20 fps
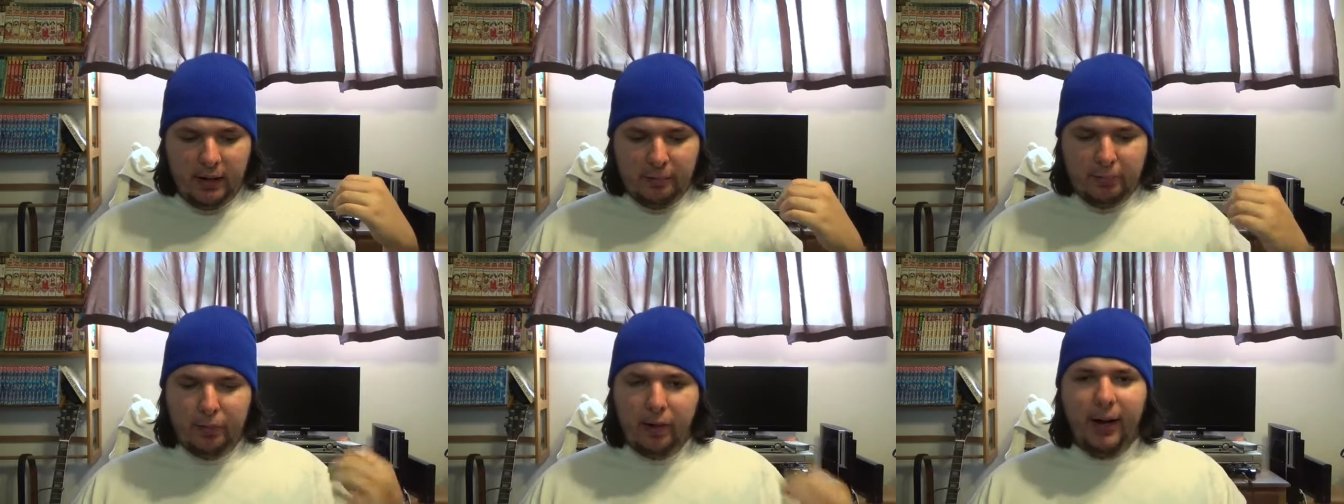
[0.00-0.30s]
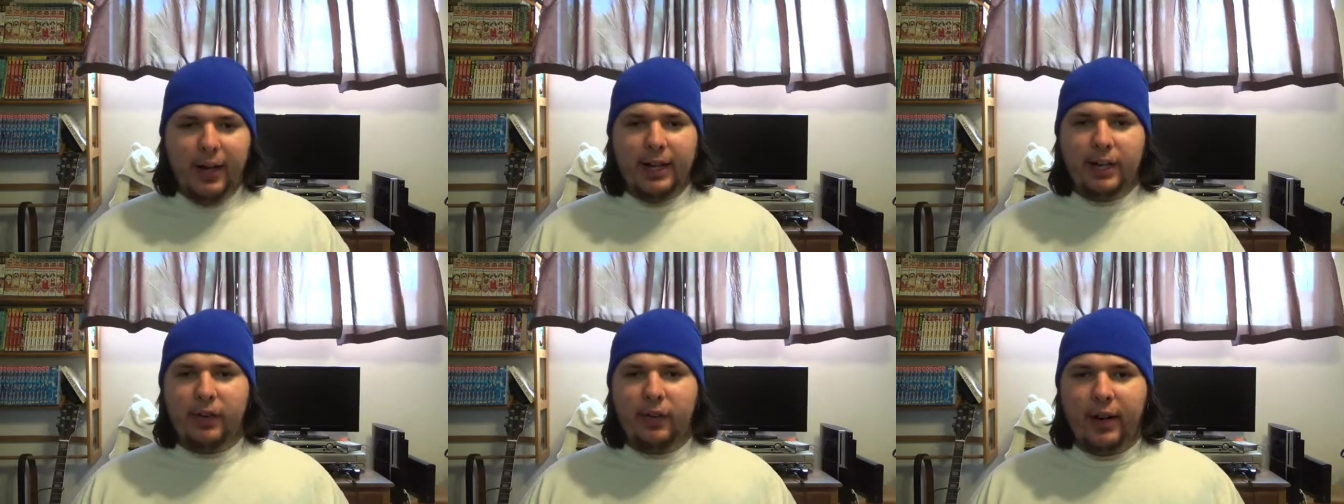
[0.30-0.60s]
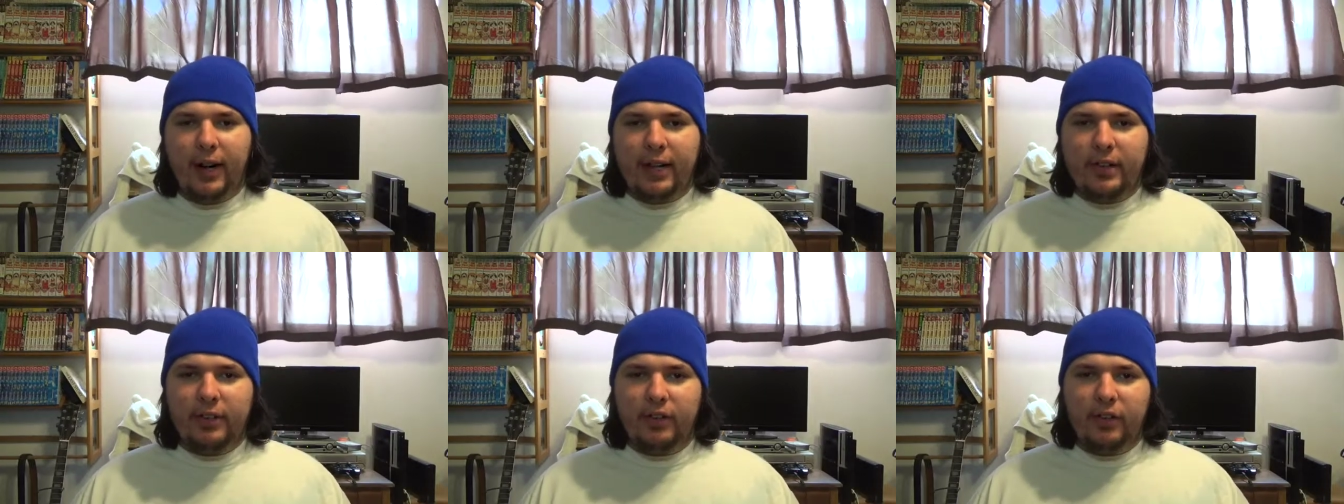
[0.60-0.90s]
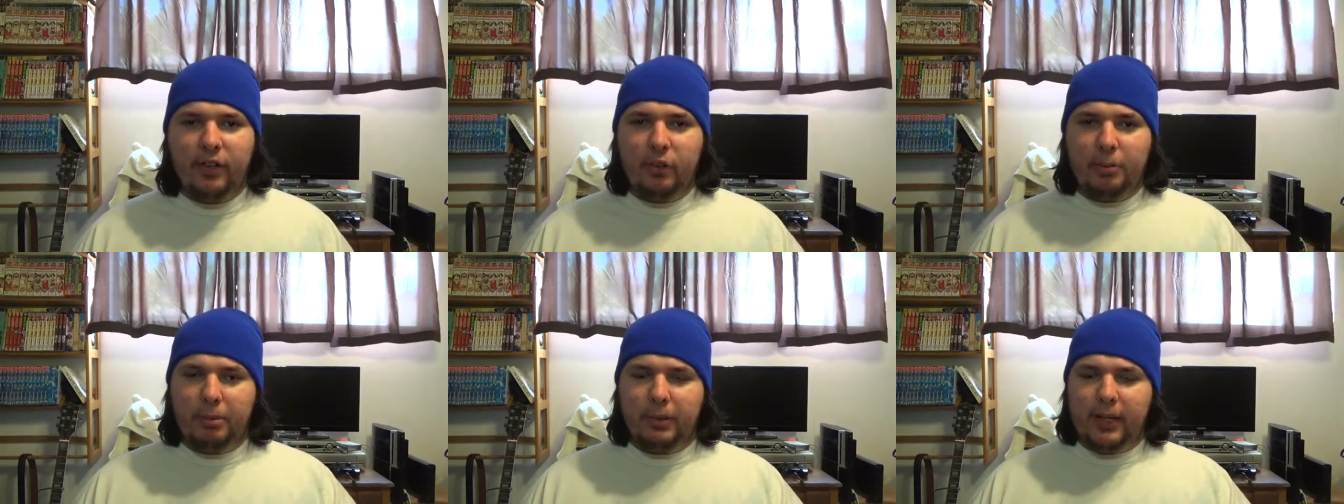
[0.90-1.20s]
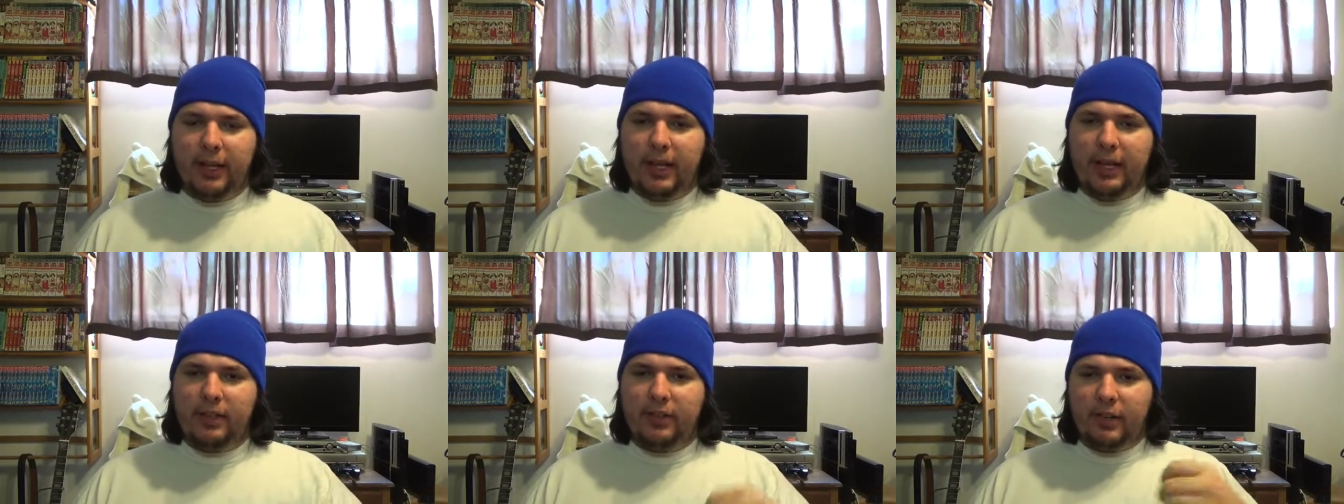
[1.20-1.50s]
Bryan Cranston, who
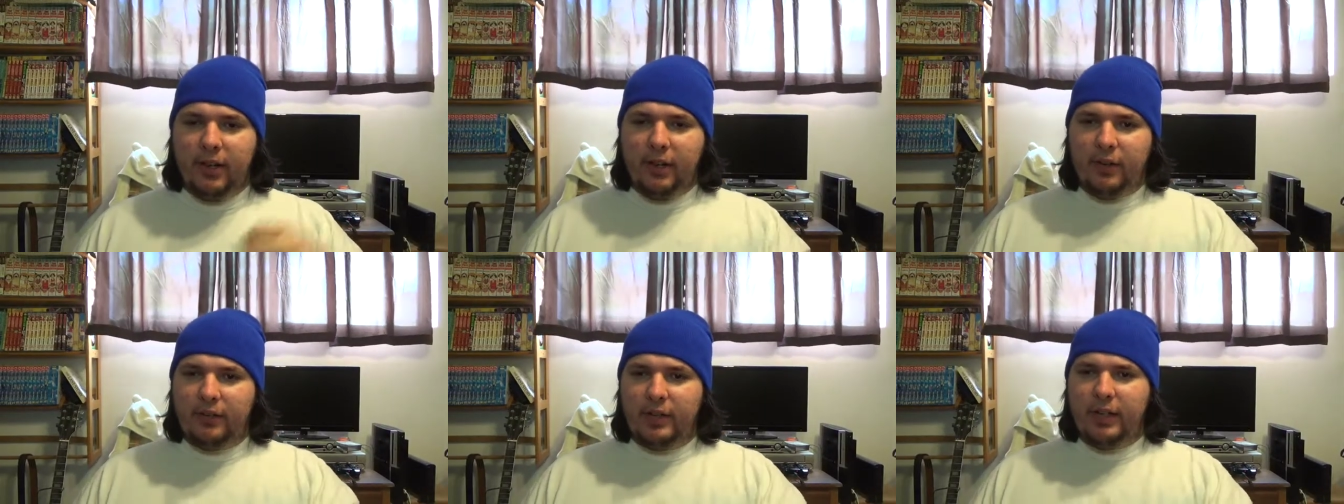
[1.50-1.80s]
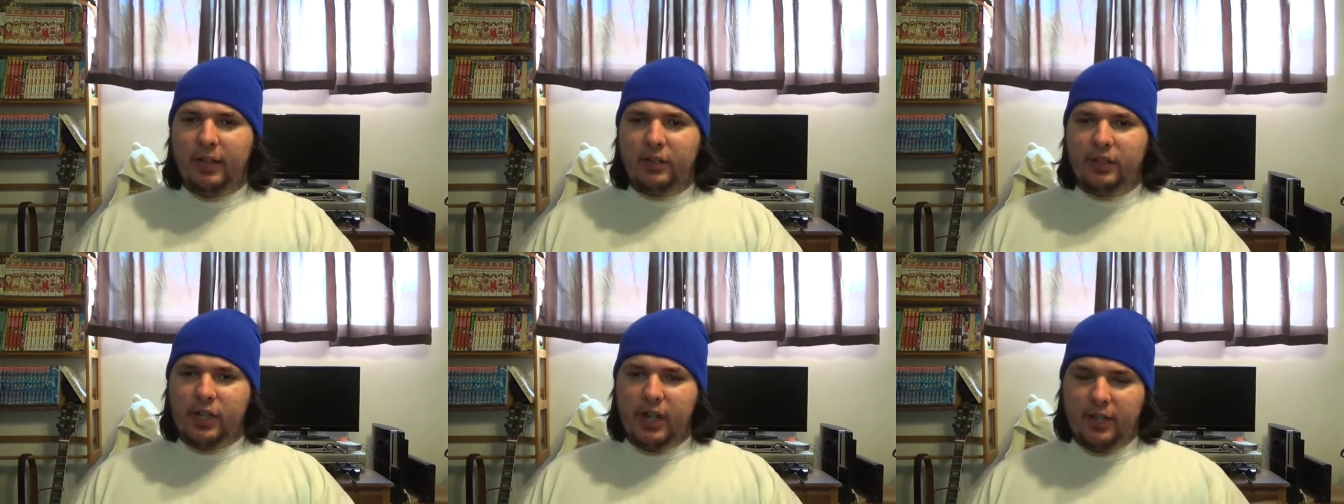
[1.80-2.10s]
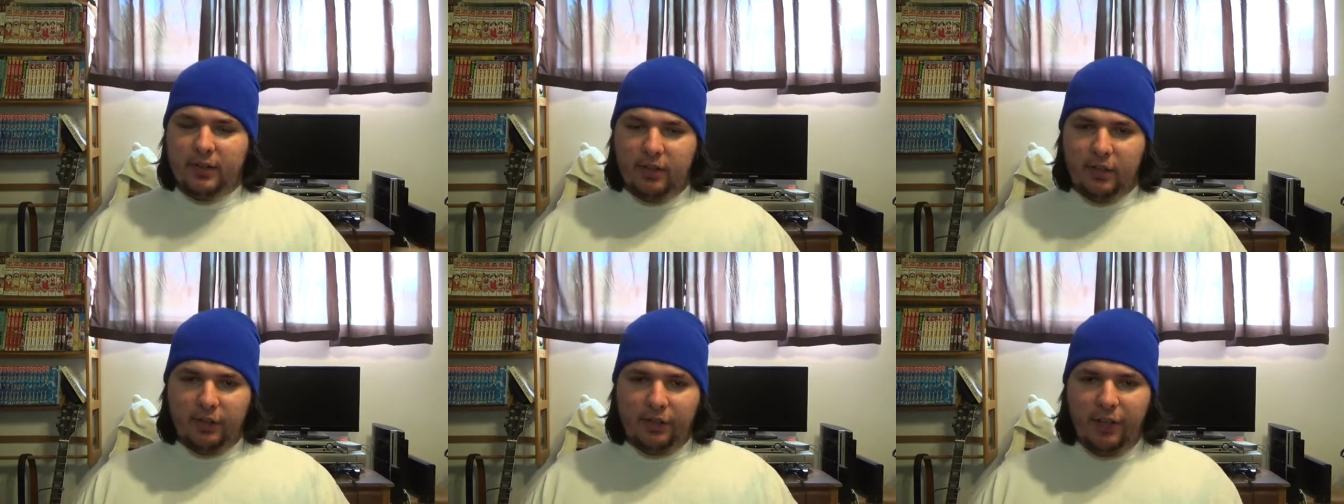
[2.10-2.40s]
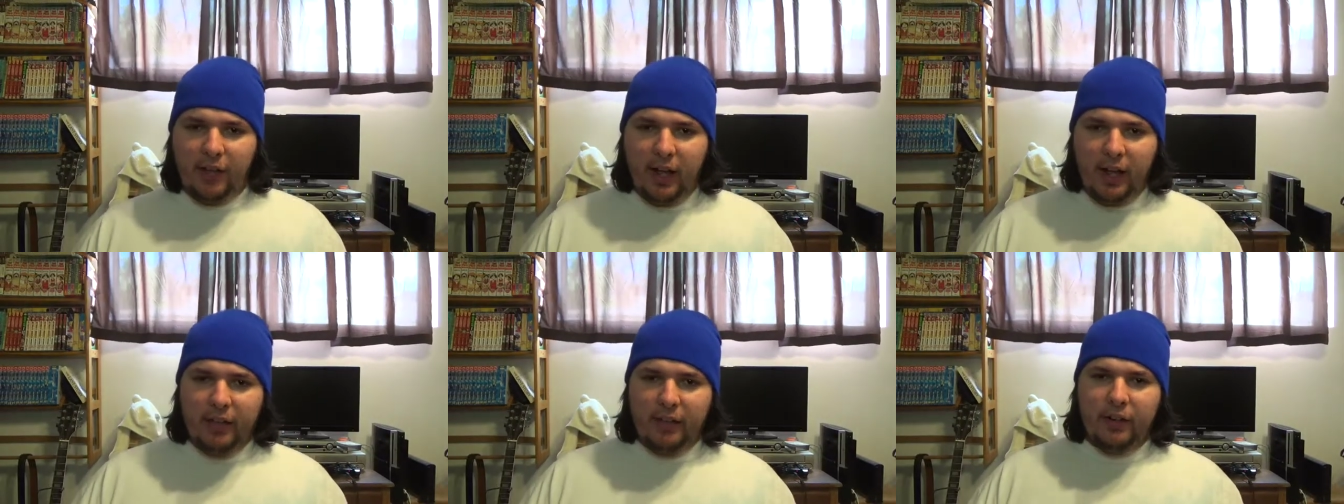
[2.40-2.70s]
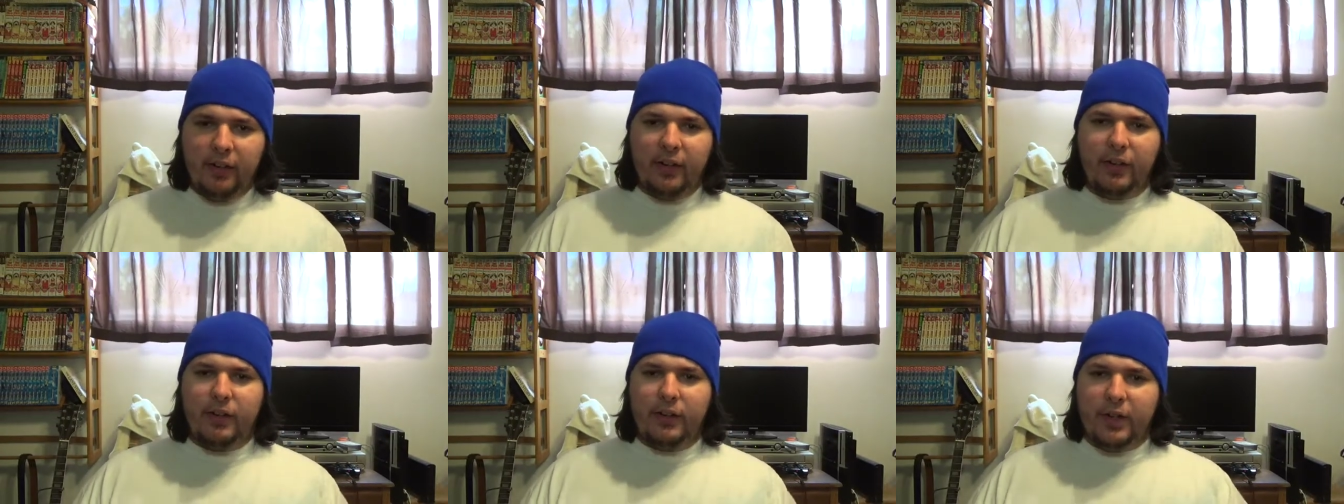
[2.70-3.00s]
plays Aaron Taylor Johnson's father.